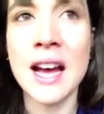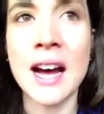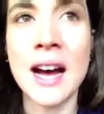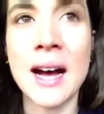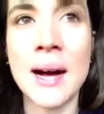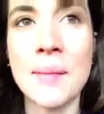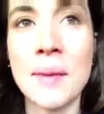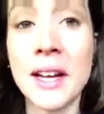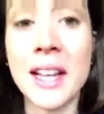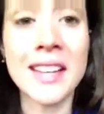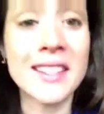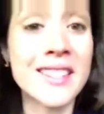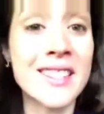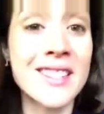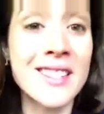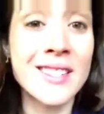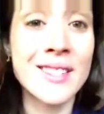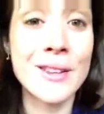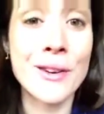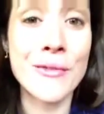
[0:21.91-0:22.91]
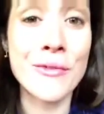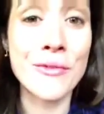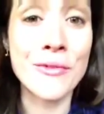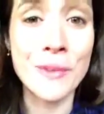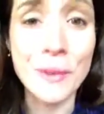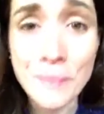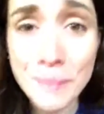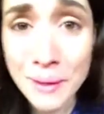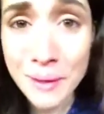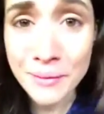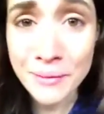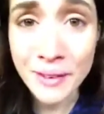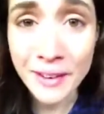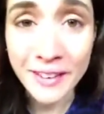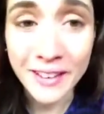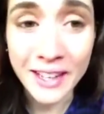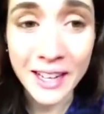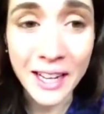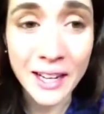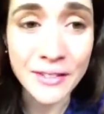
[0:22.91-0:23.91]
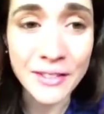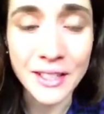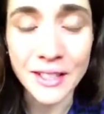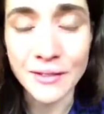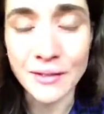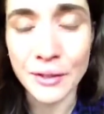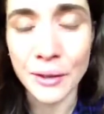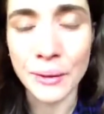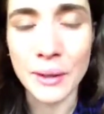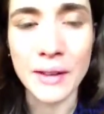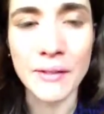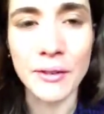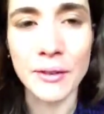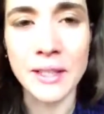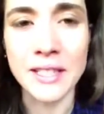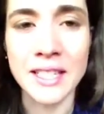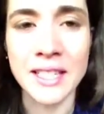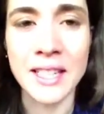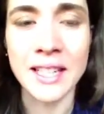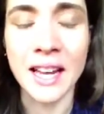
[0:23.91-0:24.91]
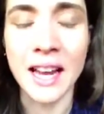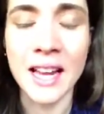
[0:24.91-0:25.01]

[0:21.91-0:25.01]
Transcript: Um, I guess I just don't film them very often for whatever reason.